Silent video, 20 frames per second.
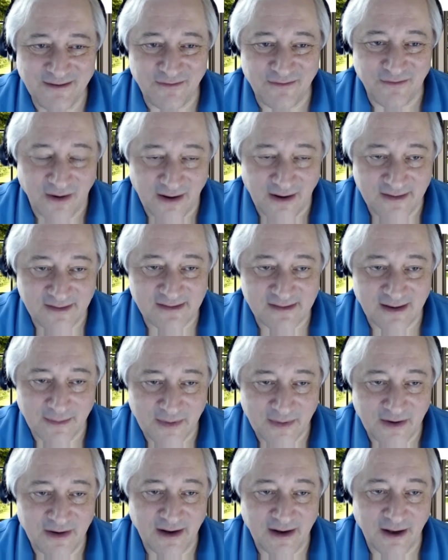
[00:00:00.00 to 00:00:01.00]
Find
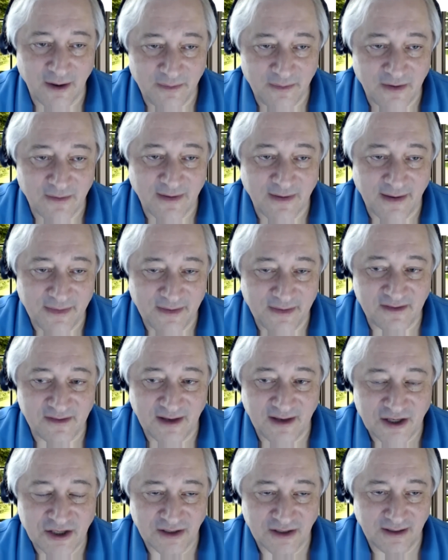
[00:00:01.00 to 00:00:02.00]
someone to help you run the
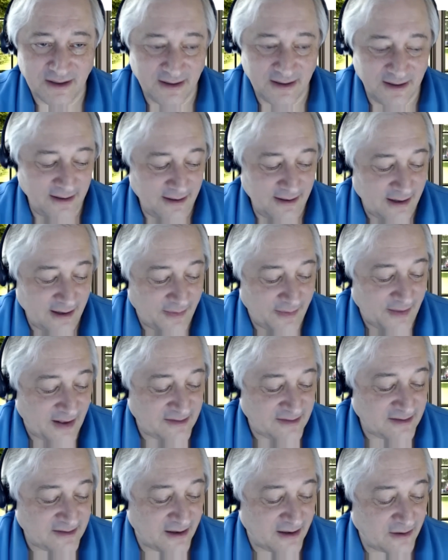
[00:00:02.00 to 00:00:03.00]
session. And
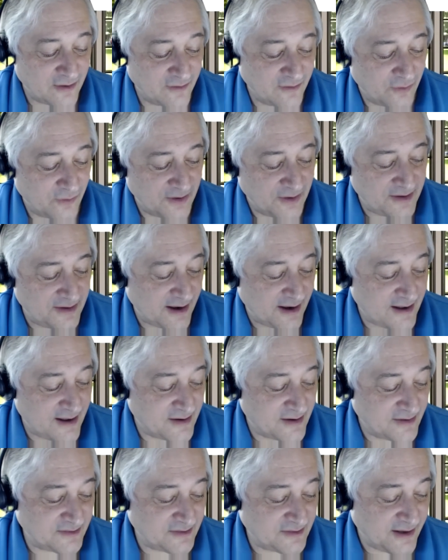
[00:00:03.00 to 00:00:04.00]
that's how you avoid
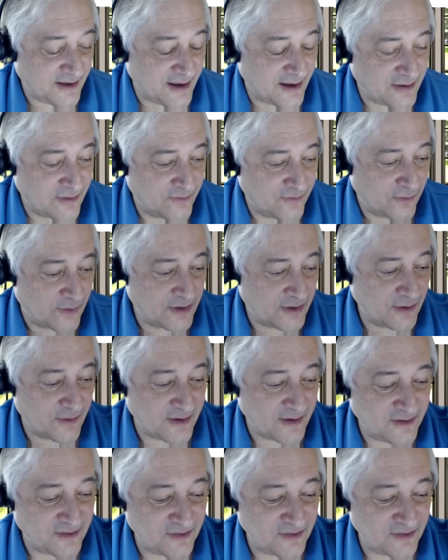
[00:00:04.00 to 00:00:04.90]
chaos and how you avoid looking